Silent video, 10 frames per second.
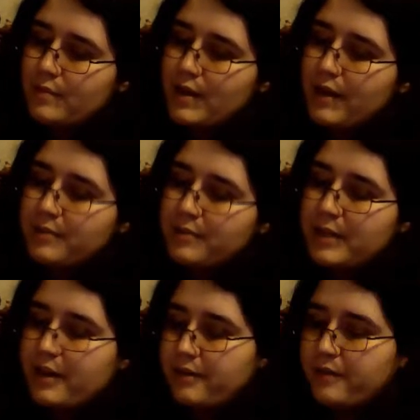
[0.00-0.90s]
I have to be
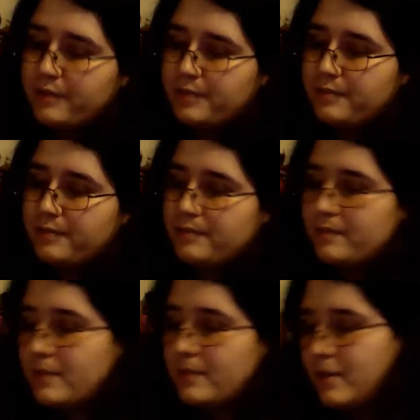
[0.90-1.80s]
careful
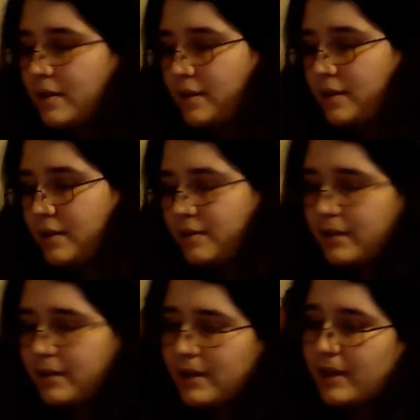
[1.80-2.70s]

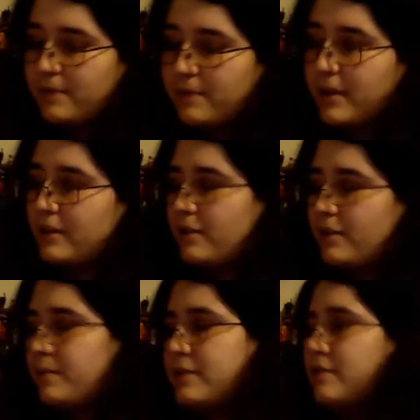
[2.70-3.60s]
with the next box I
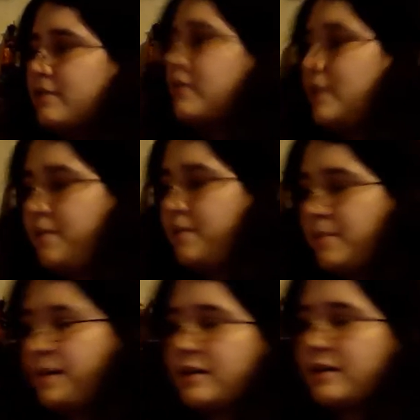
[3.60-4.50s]
open so I can keep the
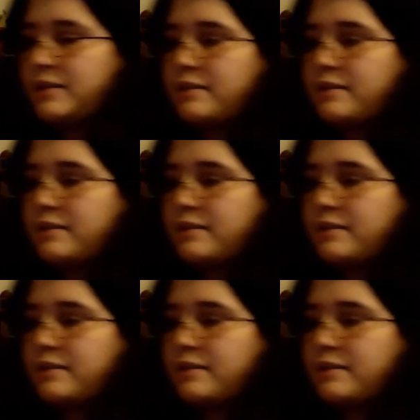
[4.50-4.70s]
box.